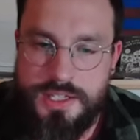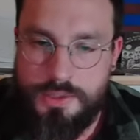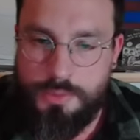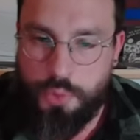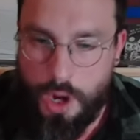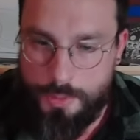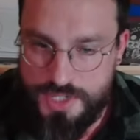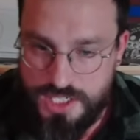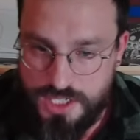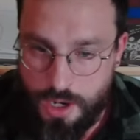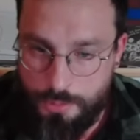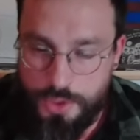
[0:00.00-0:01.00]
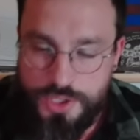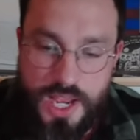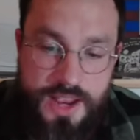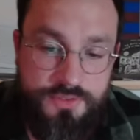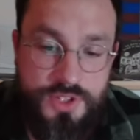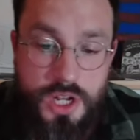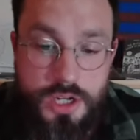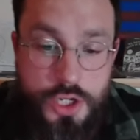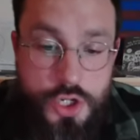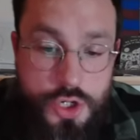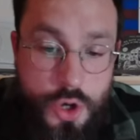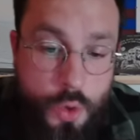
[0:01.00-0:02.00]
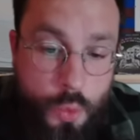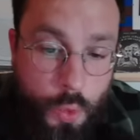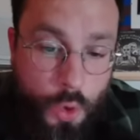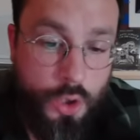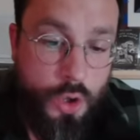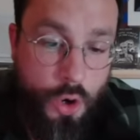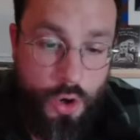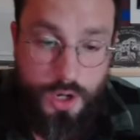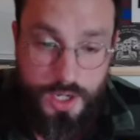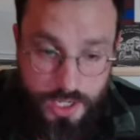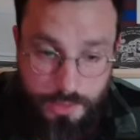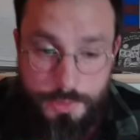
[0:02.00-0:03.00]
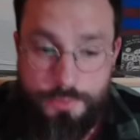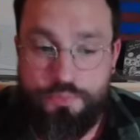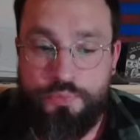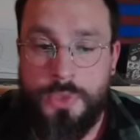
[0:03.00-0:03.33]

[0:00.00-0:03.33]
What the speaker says: some promising numbers. I have done no work on him,